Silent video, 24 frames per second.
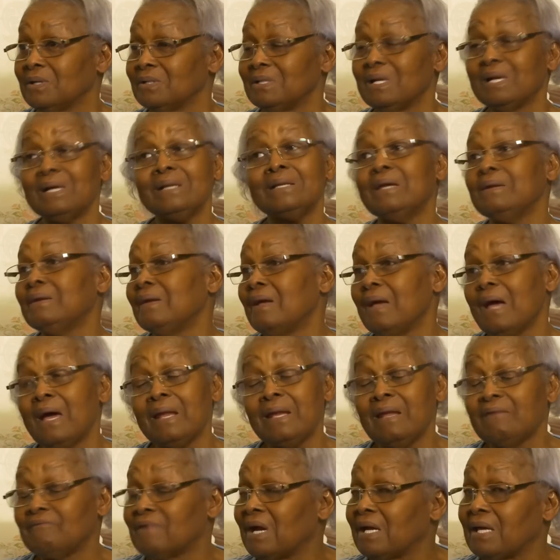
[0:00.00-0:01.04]
And then I
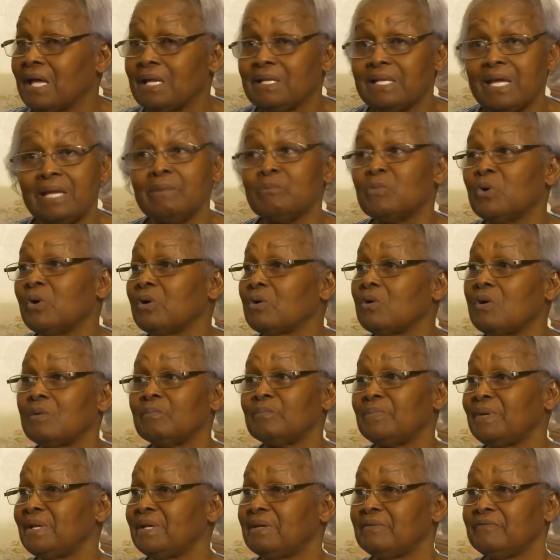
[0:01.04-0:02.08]
never get any more
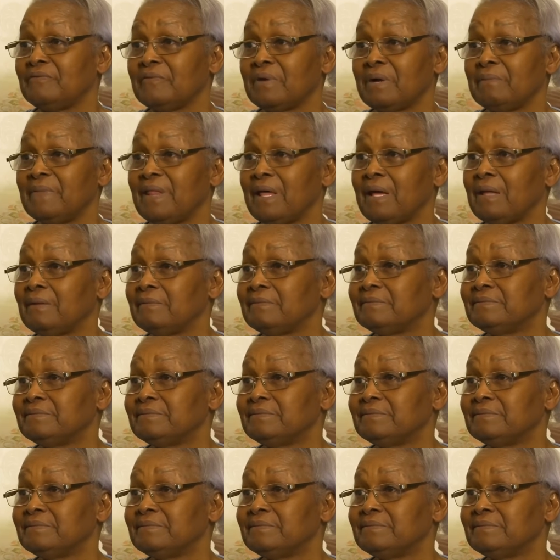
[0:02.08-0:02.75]
complaint from that.